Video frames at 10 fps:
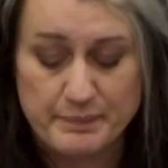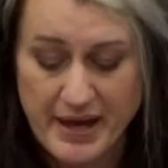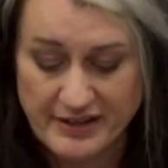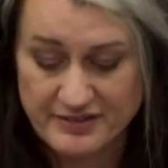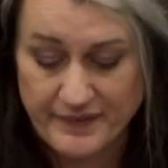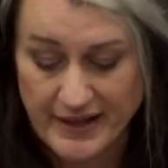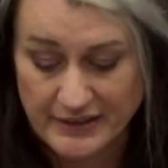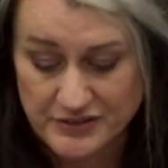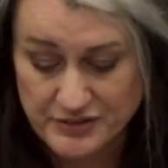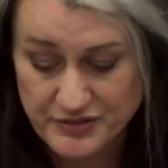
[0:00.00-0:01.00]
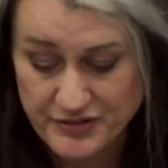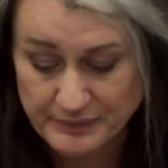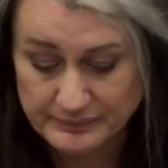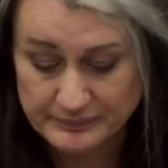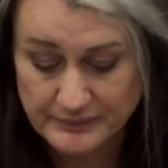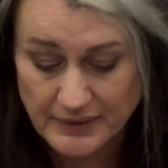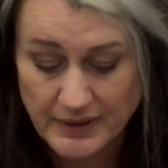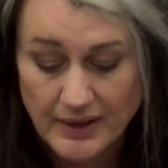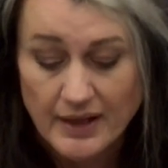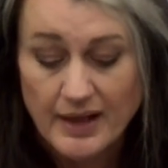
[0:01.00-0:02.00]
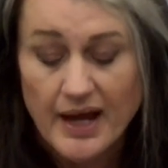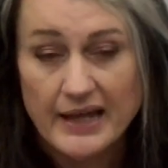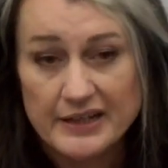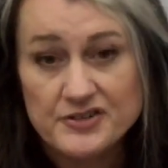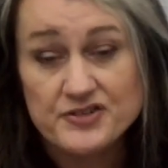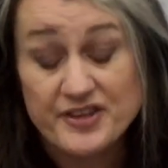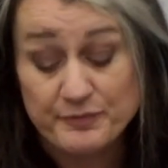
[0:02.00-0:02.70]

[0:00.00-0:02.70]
the backs of islanders. Islanders